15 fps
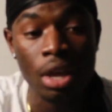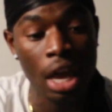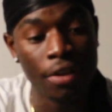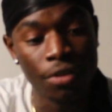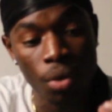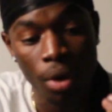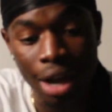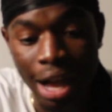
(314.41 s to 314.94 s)
If
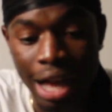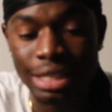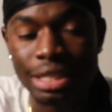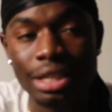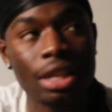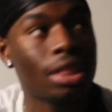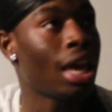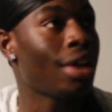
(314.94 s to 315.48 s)
you are
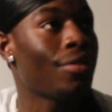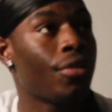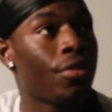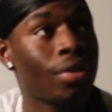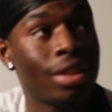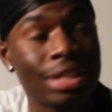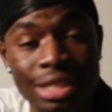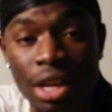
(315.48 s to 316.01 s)
constantly thankful
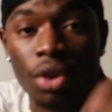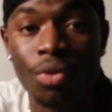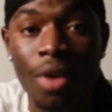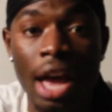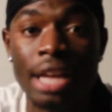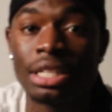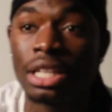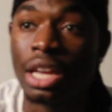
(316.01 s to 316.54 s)
for the sun
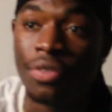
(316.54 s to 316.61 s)
rising,